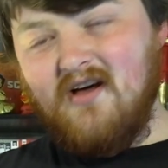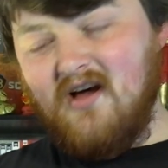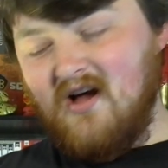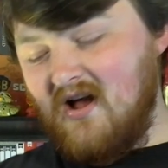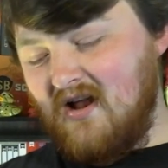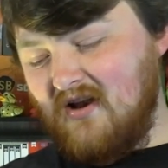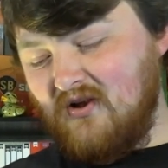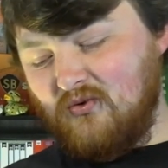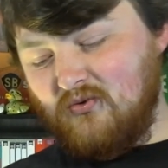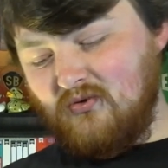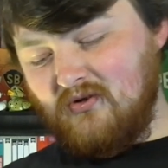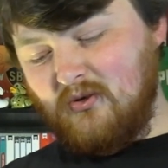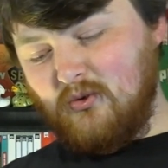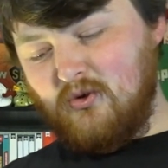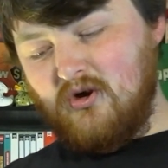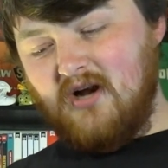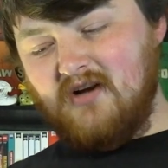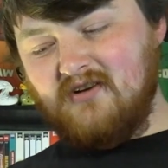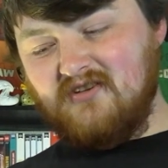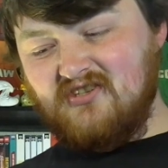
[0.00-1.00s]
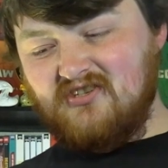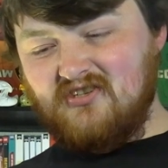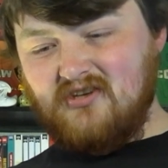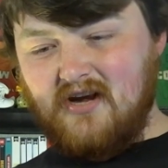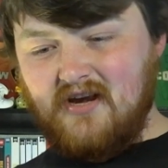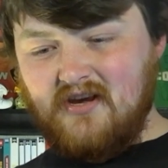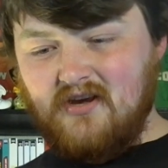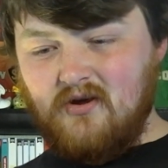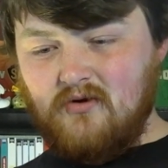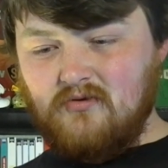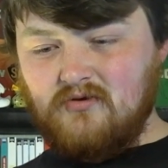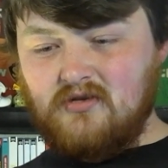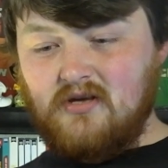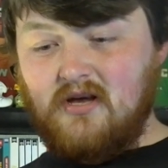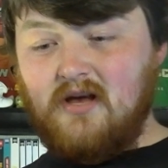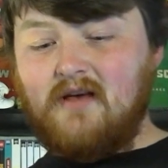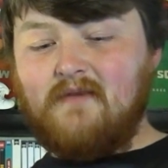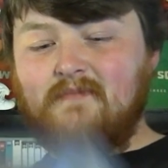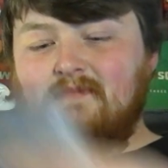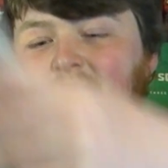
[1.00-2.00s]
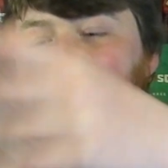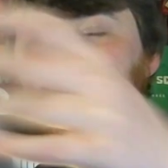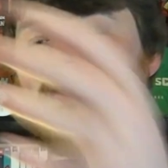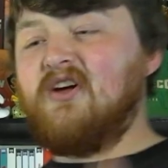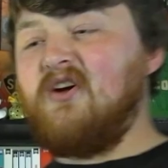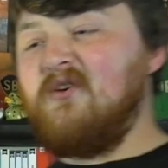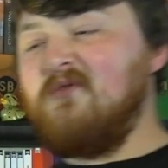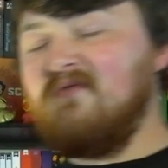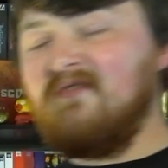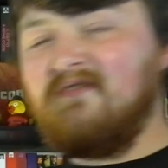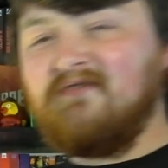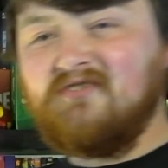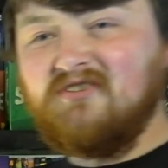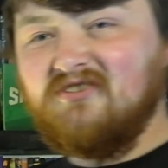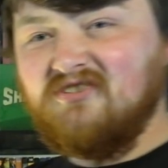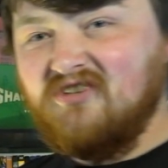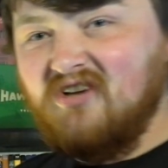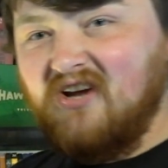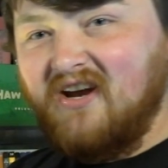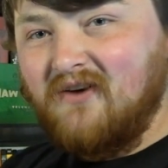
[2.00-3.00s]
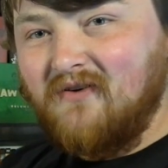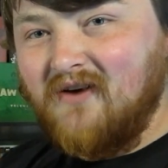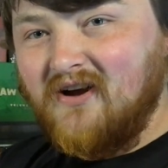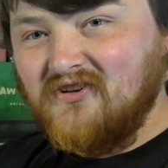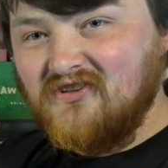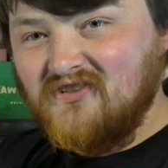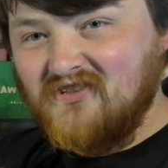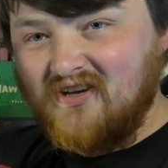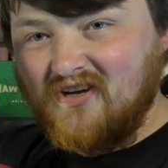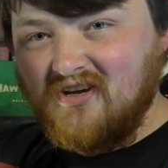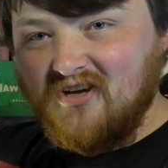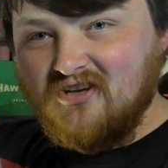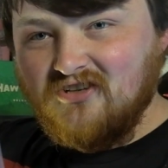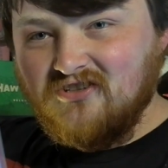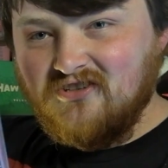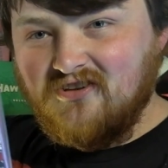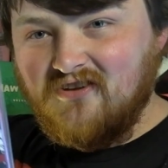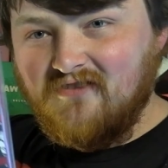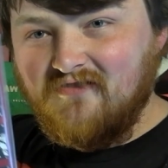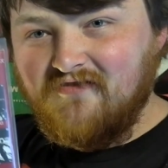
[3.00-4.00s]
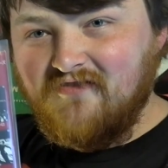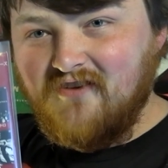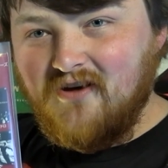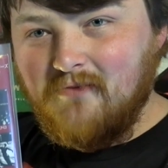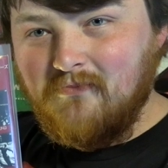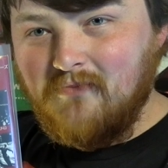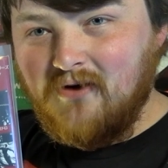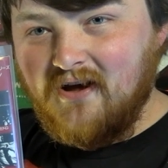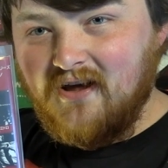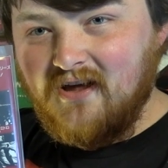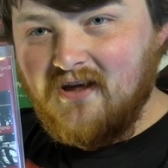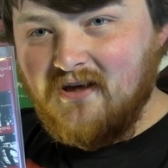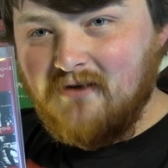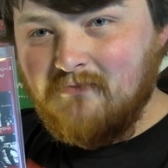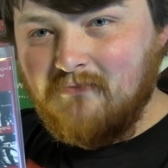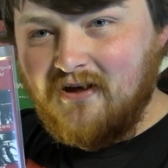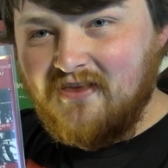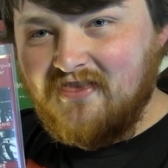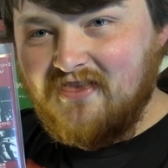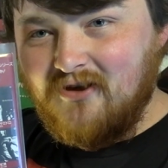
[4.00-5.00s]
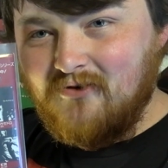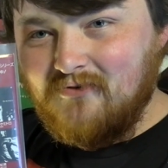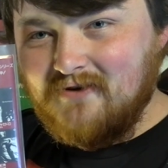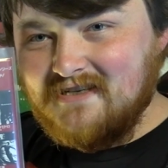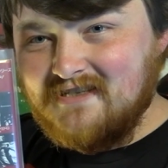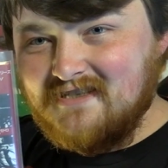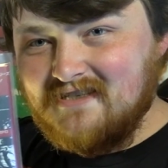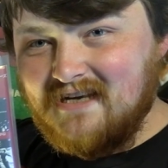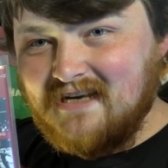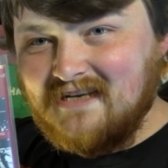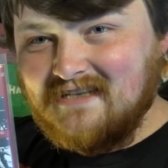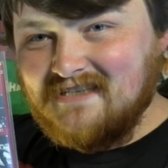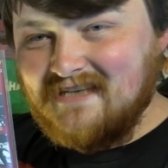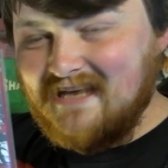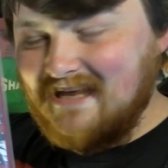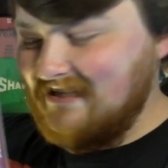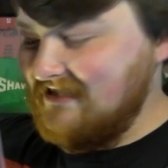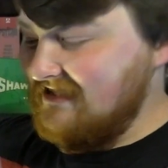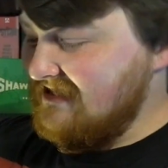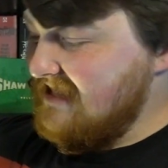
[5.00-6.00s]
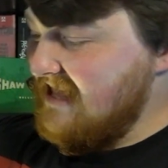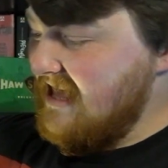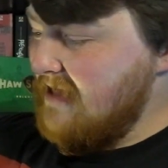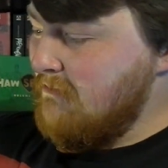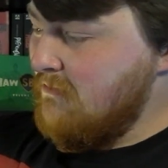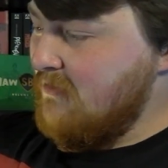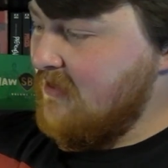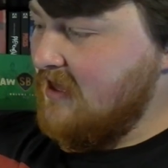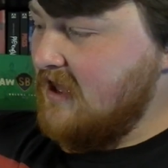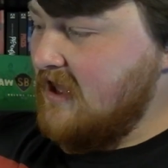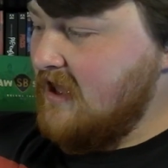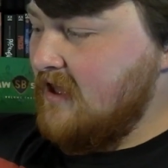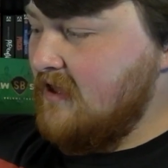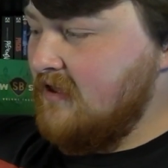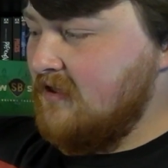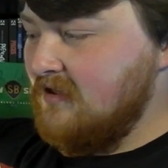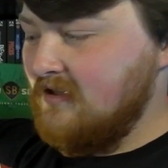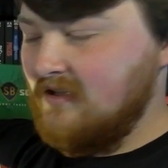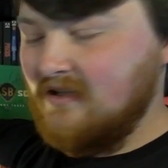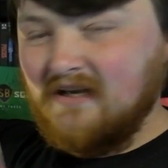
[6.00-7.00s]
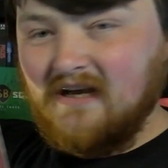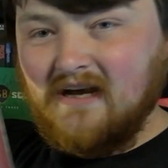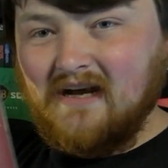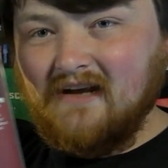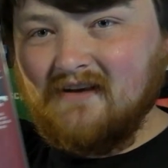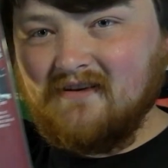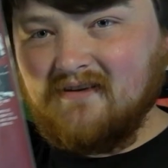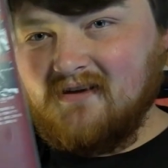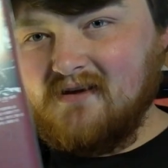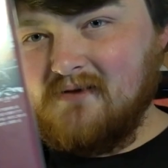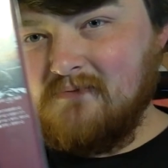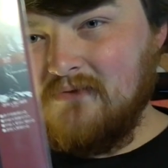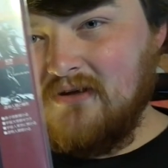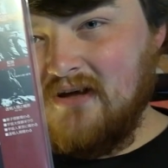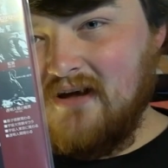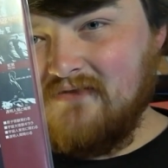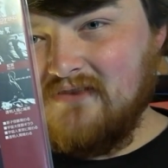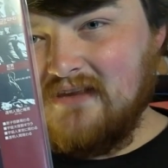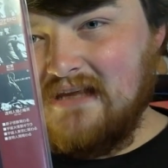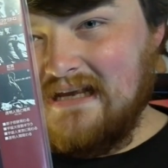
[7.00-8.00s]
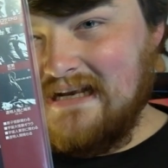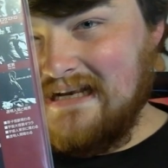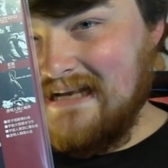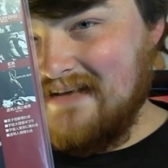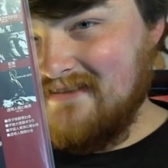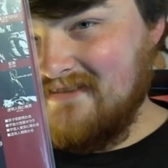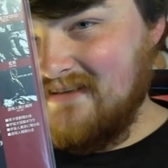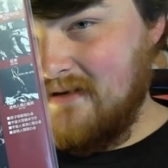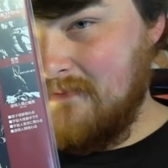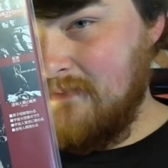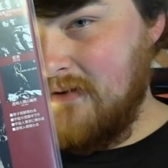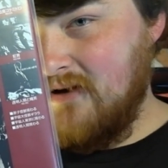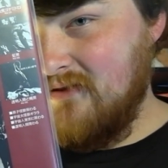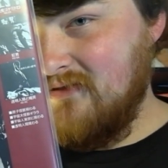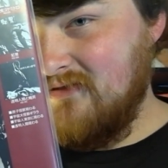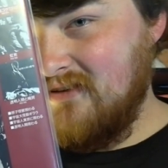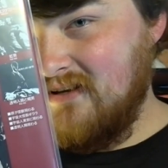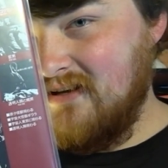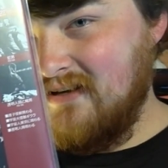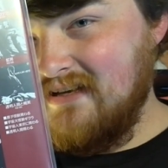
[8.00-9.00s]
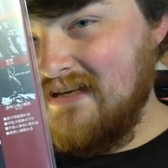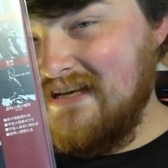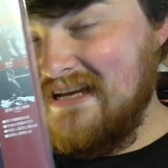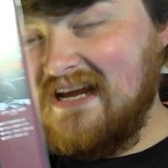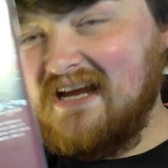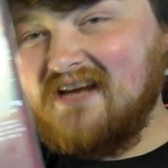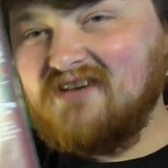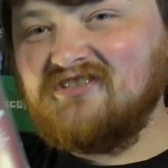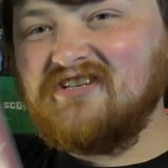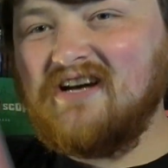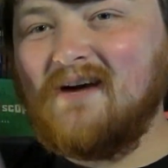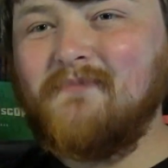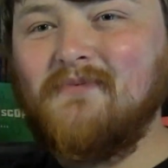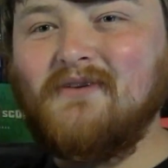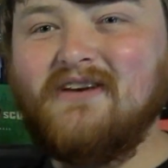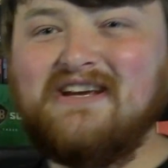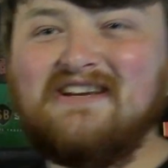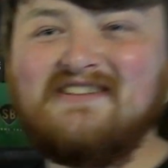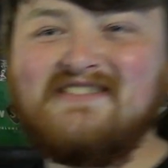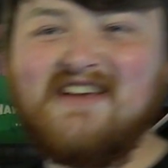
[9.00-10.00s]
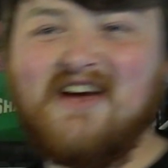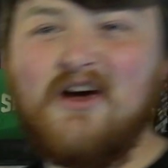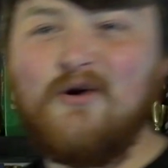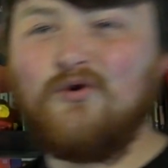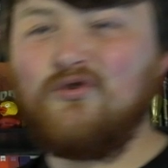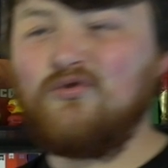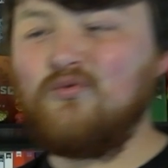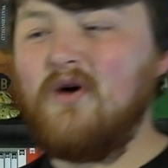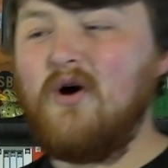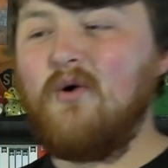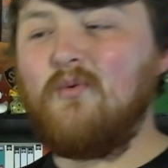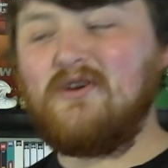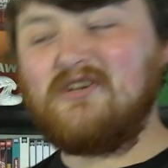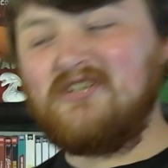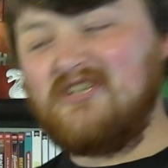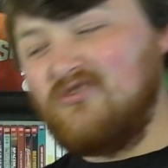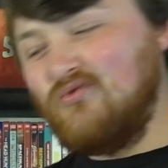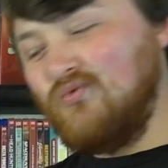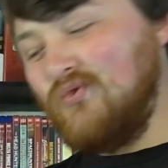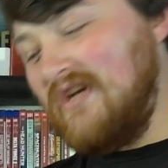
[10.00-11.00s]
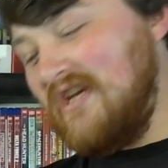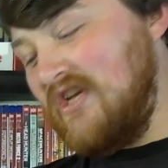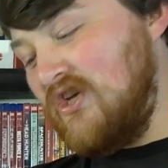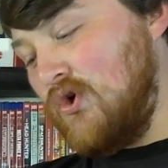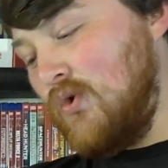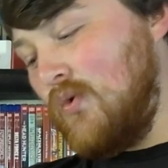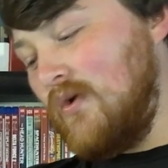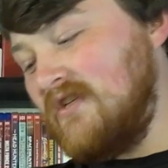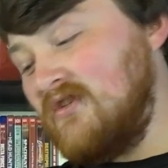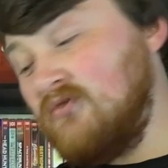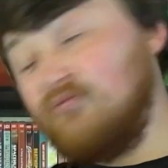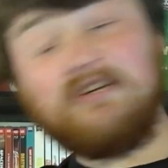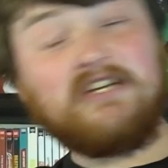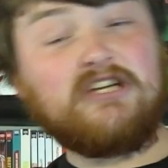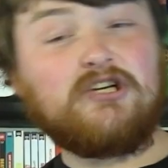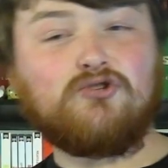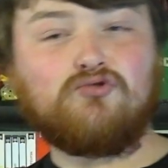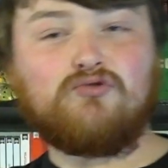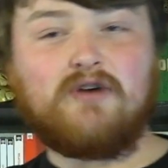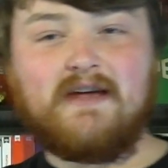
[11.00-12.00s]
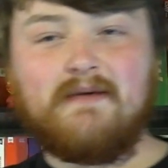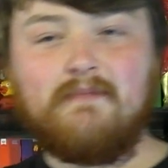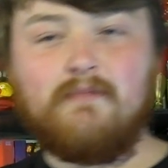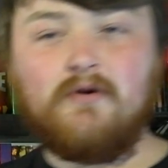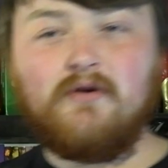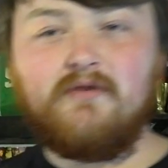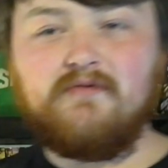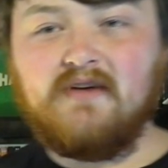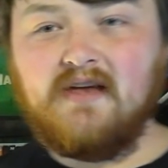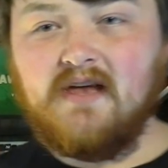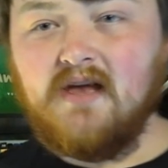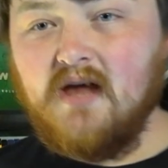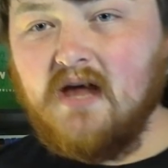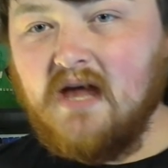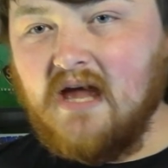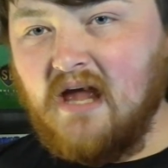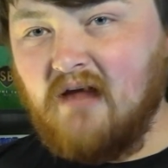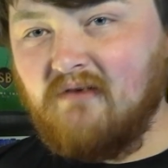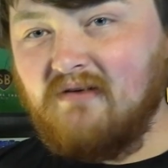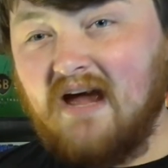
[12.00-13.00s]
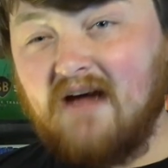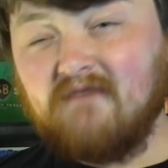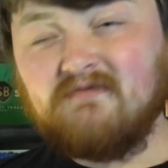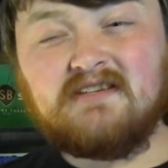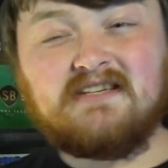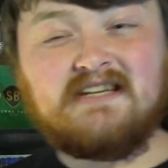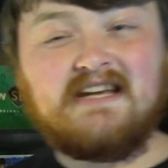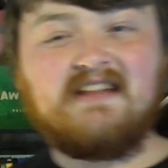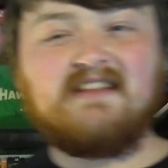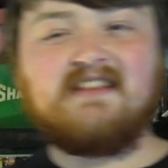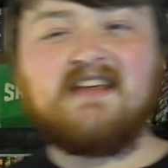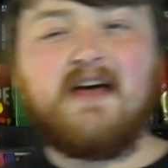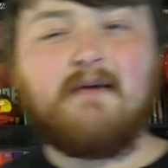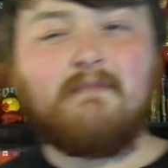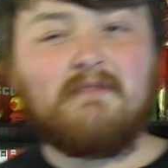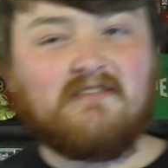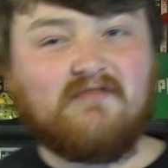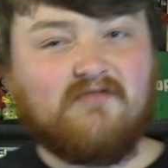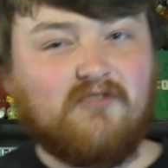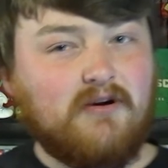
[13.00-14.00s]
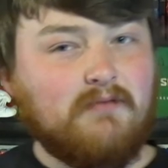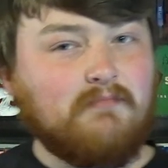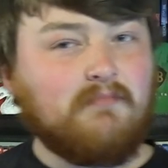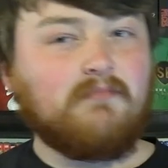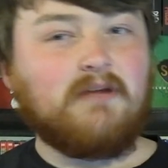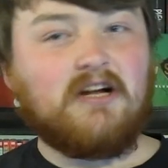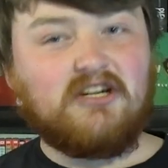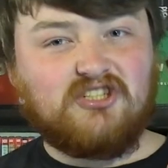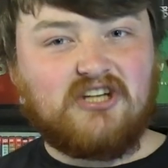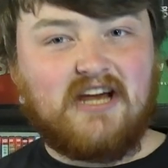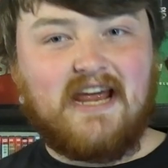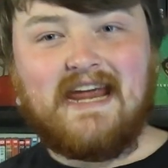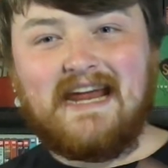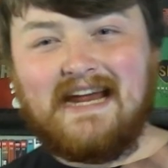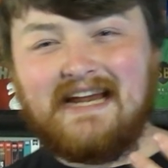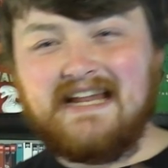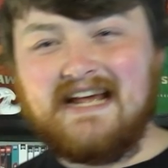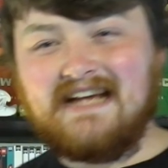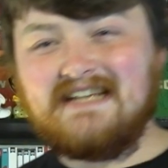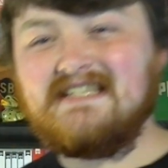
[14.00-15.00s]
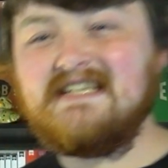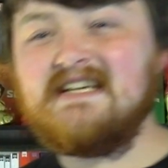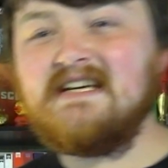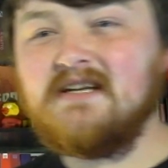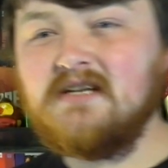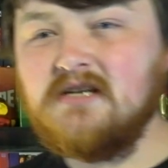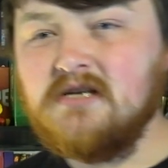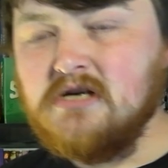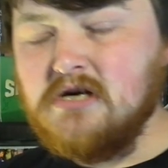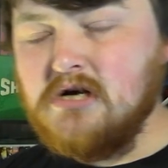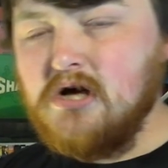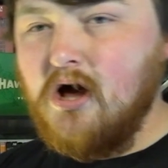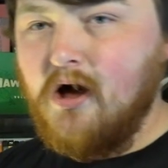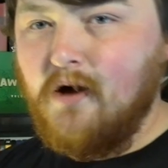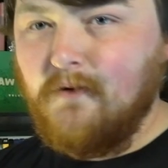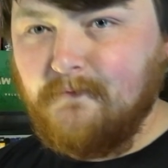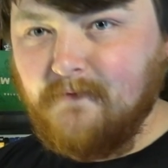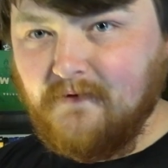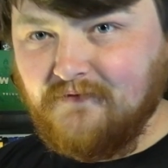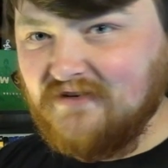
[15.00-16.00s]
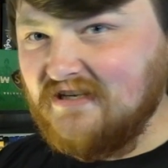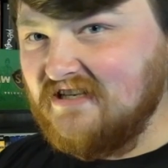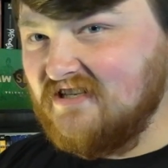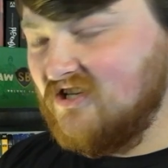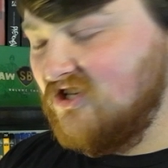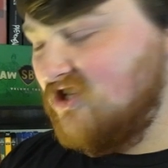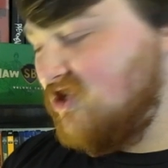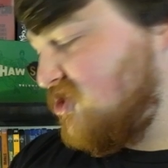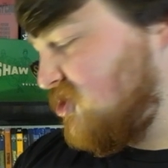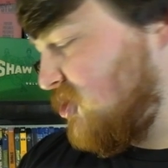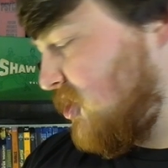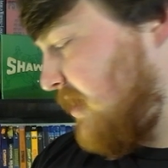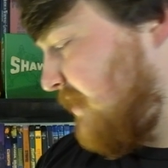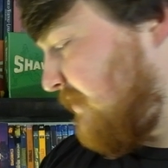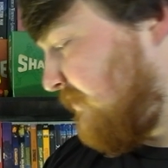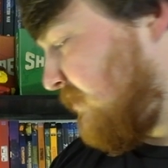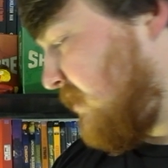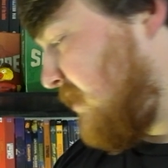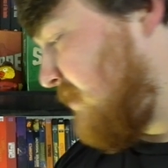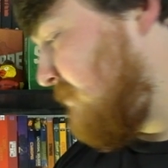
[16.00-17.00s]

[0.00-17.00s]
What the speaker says: A little kind of side note. Oh, there you go. Just turn it around just to confirm my theories. It's them there, and you have the classic poster in Japanese there as well, which is really cool. It's a really great movie. If you haven't seen them, it's very much a classic 50s sci-fi